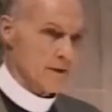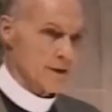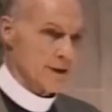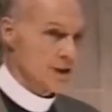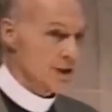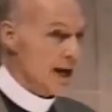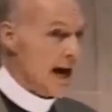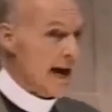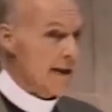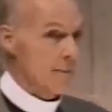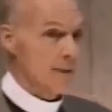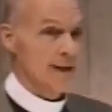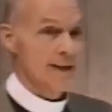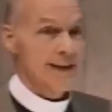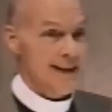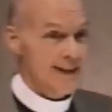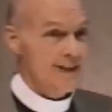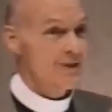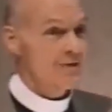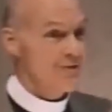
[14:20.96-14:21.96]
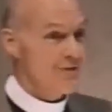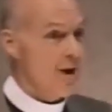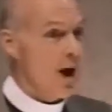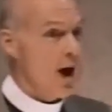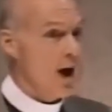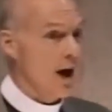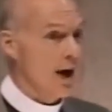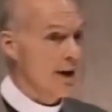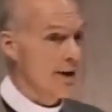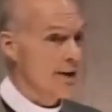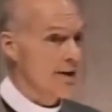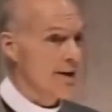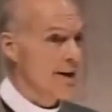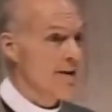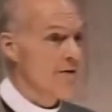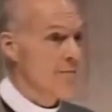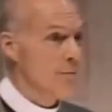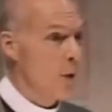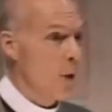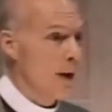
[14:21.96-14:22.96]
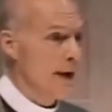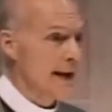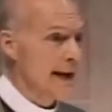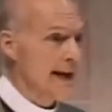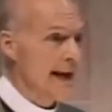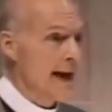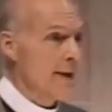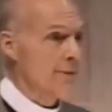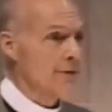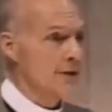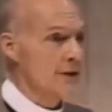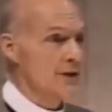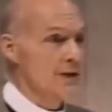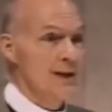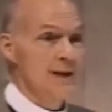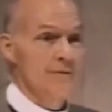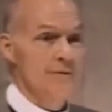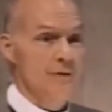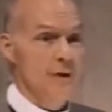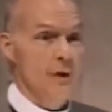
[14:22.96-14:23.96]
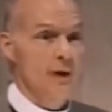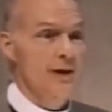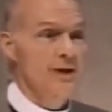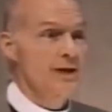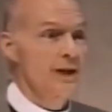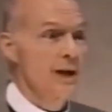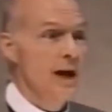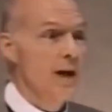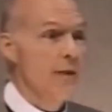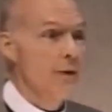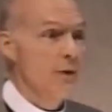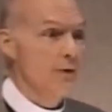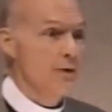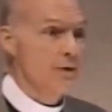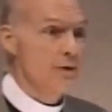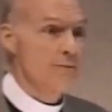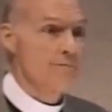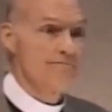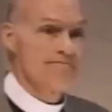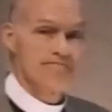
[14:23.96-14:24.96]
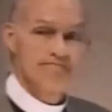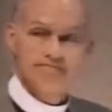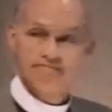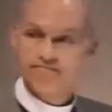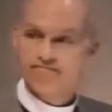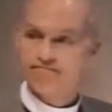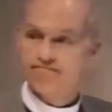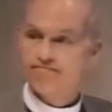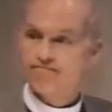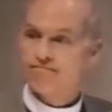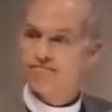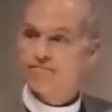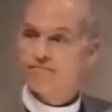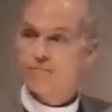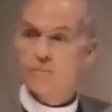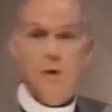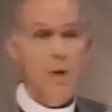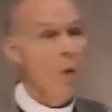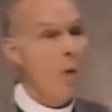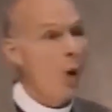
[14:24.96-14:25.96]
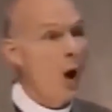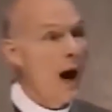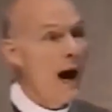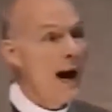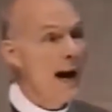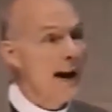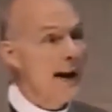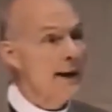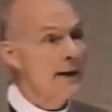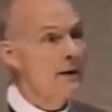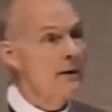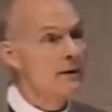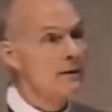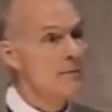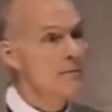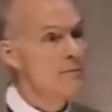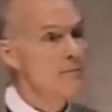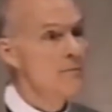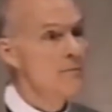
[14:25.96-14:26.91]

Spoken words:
Simon is fond of pointing out the sinfulness in others. Why?